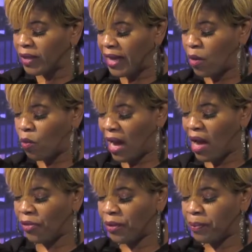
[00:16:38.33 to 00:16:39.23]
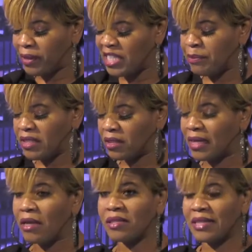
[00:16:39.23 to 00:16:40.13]
and while the policeman stood
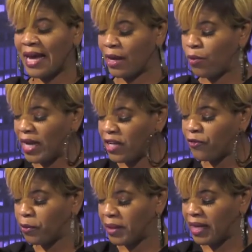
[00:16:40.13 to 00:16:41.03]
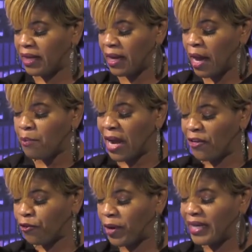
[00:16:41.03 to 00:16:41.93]
outside waiting for me, my
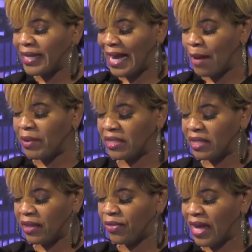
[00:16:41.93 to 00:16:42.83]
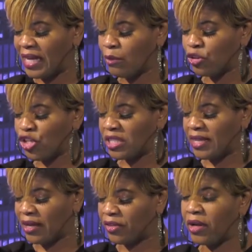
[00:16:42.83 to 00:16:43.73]
friend commented that he was just
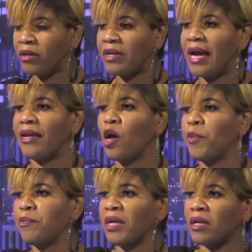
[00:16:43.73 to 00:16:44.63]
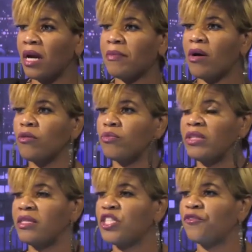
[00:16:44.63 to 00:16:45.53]
standing there not helping me. Come on with
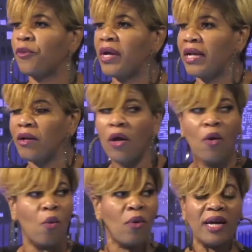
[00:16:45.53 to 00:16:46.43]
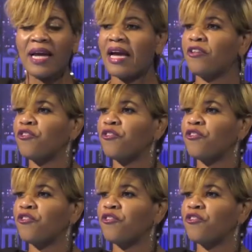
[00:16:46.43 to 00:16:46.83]
this friend. What kind of